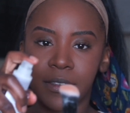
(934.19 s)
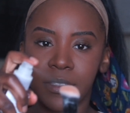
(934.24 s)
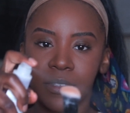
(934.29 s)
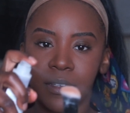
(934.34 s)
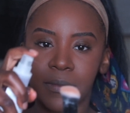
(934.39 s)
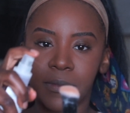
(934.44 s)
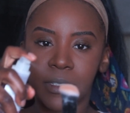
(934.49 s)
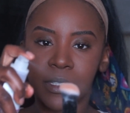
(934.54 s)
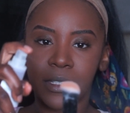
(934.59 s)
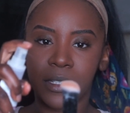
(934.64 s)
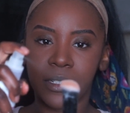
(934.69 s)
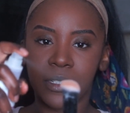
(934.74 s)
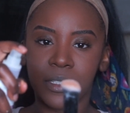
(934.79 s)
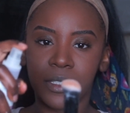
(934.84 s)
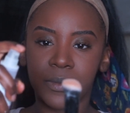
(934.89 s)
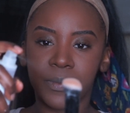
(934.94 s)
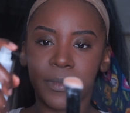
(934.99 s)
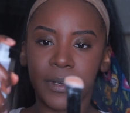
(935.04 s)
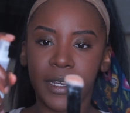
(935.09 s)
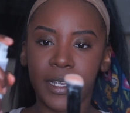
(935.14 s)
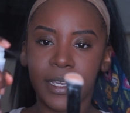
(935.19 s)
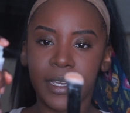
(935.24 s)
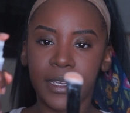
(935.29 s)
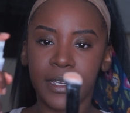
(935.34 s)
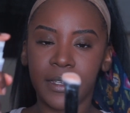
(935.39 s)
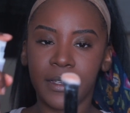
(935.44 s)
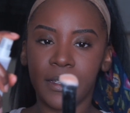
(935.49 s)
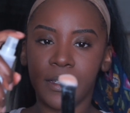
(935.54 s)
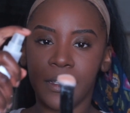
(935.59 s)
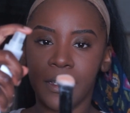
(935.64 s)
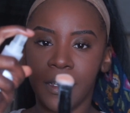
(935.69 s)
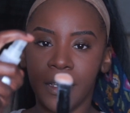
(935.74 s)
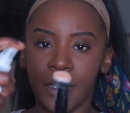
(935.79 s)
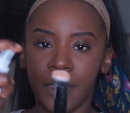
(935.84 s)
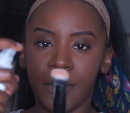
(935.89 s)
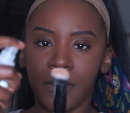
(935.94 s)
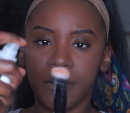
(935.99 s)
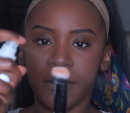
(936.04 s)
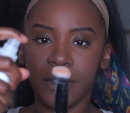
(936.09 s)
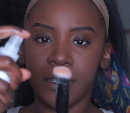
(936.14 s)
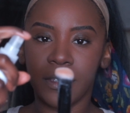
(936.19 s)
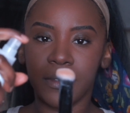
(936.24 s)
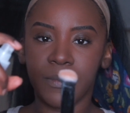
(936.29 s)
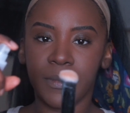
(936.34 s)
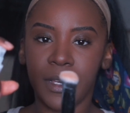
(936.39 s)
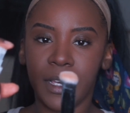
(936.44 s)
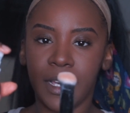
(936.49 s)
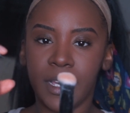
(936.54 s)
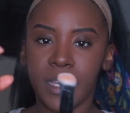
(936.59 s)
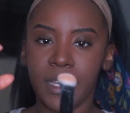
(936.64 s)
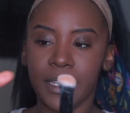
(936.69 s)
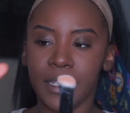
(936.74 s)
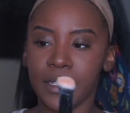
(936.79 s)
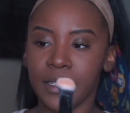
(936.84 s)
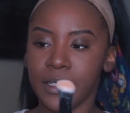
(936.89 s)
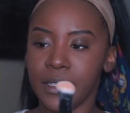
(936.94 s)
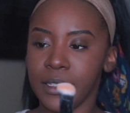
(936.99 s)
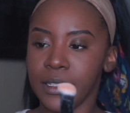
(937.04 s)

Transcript: so I'm just gonna spray it with my